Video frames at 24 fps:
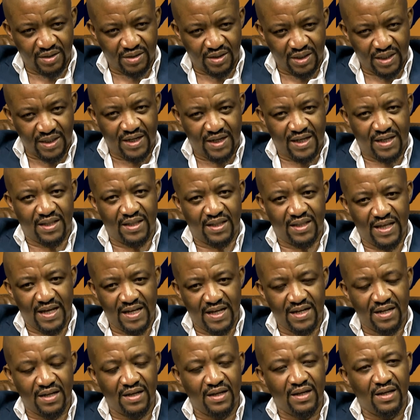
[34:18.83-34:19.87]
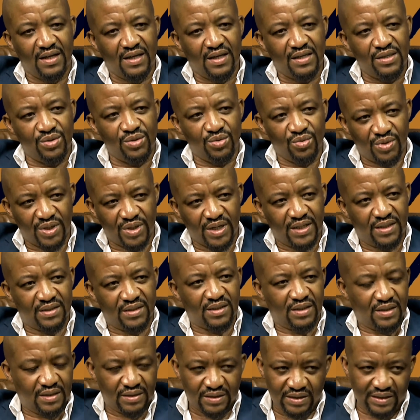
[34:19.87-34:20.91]
and that you raise,
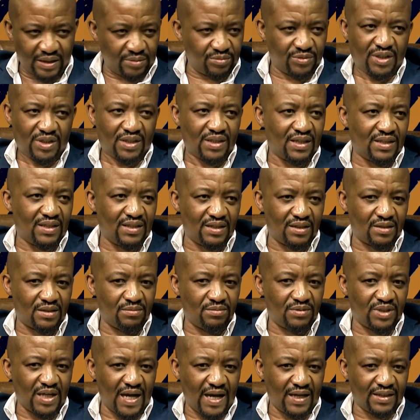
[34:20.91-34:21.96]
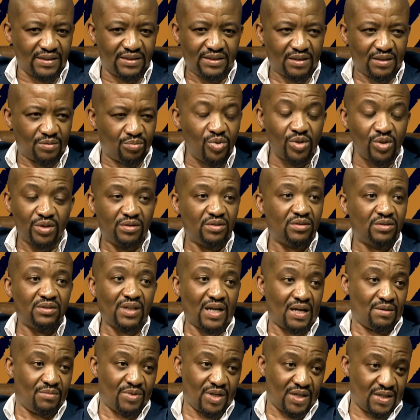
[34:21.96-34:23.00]
and it's something that the Arch repeats
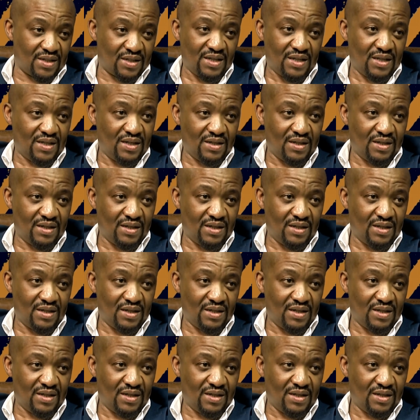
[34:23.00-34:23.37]
time and again.